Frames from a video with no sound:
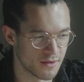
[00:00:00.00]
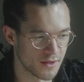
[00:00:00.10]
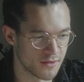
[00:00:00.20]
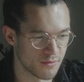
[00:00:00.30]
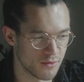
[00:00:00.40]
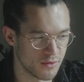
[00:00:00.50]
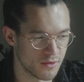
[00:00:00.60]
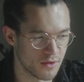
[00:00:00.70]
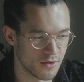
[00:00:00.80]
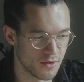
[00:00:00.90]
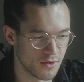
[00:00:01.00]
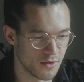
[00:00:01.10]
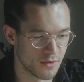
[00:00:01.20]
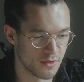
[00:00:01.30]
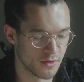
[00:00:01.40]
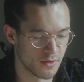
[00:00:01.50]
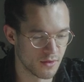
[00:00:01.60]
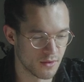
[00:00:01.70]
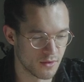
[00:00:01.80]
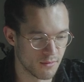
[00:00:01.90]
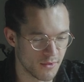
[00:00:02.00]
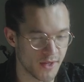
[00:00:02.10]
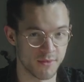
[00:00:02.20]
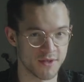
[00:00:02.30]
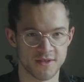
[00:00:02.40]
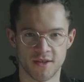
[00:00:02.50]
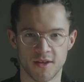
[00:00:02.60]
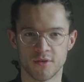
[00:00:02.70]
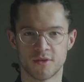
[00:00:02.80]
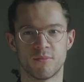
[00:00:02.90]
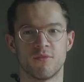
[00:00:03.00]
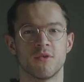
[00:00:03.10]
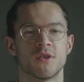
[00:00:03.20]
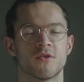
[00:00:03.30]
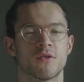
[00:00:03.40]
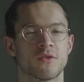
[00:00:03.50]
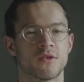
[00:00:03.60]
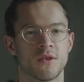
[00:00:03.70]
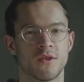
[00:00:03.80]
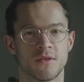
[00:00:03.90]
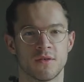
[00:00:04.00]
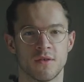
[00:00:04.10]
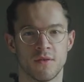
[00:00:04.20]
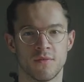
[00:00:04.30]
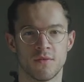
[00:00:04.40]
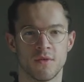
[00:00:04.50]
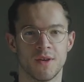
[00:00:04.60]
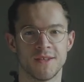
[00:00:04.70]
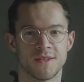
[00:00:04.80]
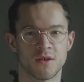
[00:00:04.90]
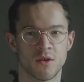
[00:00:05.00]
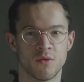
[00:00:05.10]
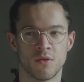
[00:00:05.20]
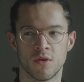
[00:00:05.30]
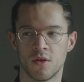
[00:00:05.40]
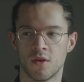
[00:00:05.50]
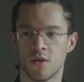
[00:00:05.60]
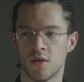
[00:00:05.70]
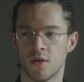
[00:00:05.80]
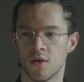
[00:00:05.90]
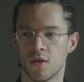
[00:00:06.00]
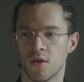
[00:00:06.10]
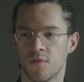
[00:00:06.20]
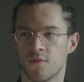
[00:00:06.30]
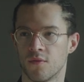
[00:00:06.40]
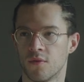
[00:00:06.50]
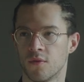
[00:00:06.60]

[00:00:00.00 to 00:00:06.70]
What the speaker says: at some point. But that being said, that was a pretty strong start of letting go of